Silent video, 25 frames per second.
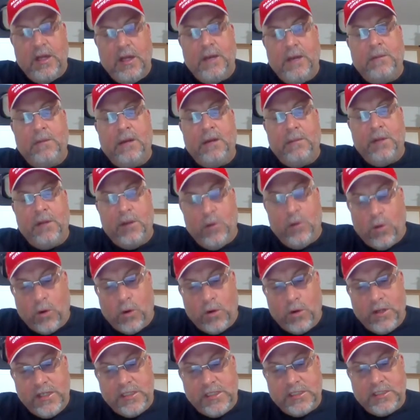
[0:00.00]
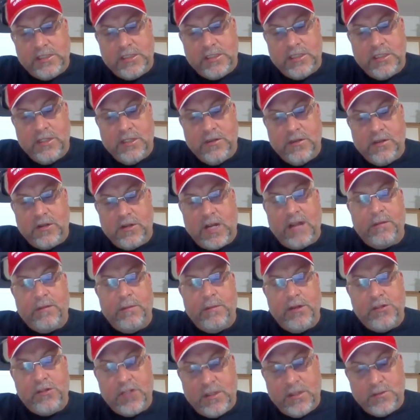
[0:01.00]
but minorities have to
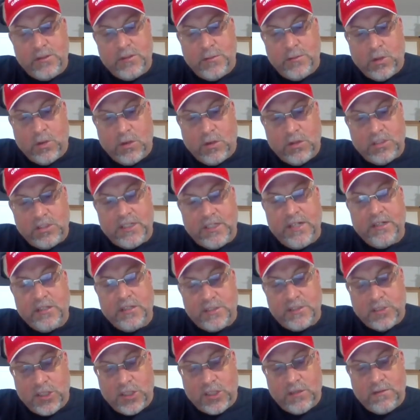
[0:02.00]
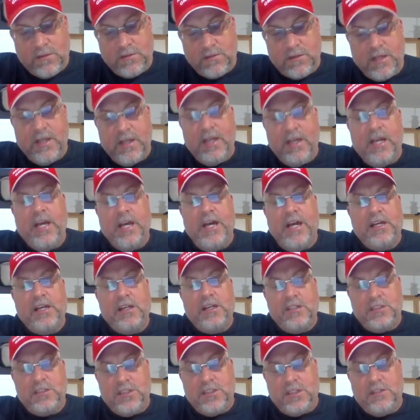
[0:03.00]
be Trump supporters and conservative,
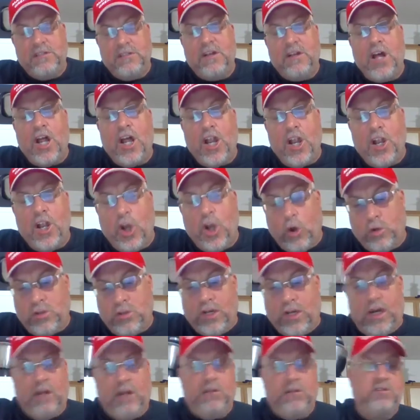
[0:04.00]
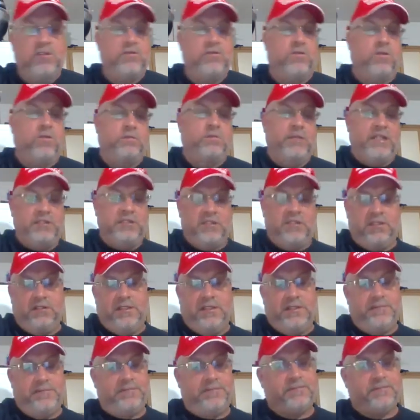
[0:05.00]
no tolerance for them, basically.